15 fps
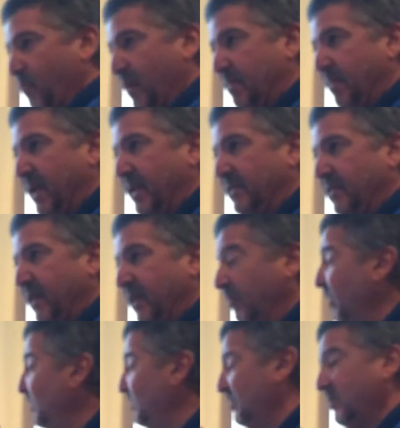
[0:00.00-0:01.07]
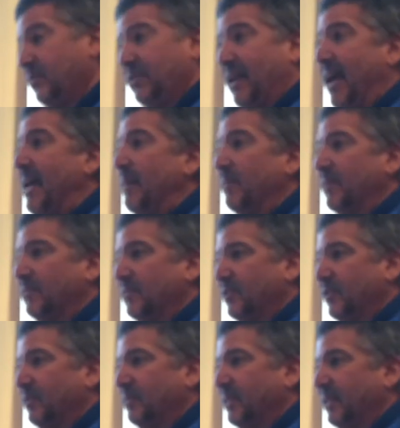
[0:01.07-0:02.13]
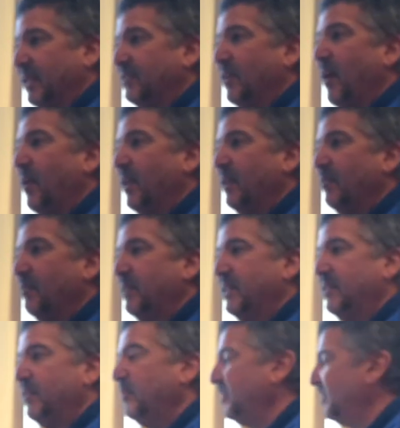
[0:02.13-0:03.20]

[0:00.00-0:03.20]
We maintain, well, it's just time consuming. That's all he would be doing